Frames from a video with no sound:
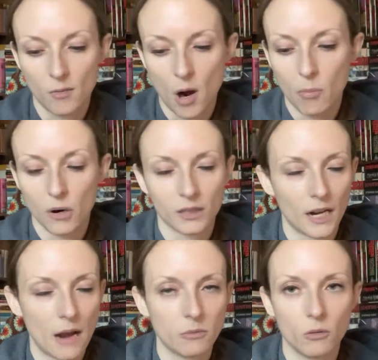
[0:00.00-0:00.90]
a book that
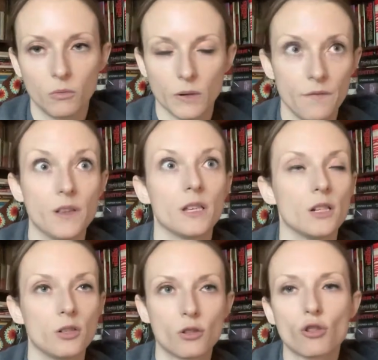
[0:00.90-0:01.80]
I will
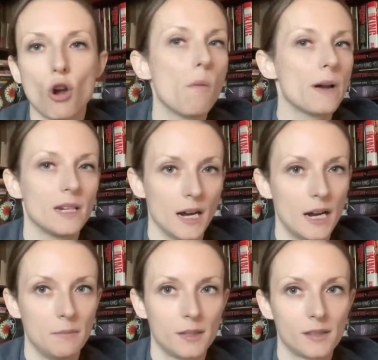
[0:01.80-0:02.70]
revisit so many
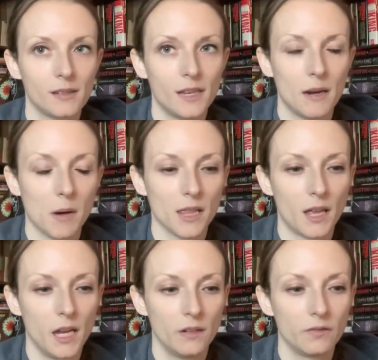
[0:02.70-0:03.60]
times in my
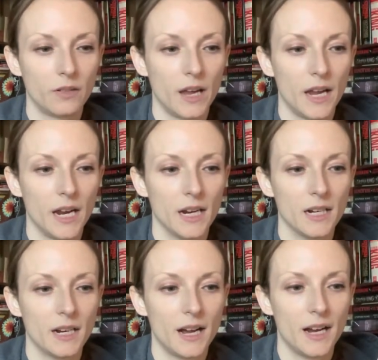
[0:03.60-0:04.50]
life.
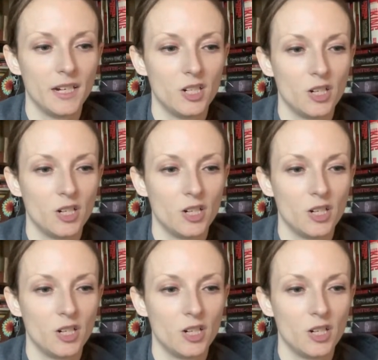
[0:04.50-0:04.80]
And I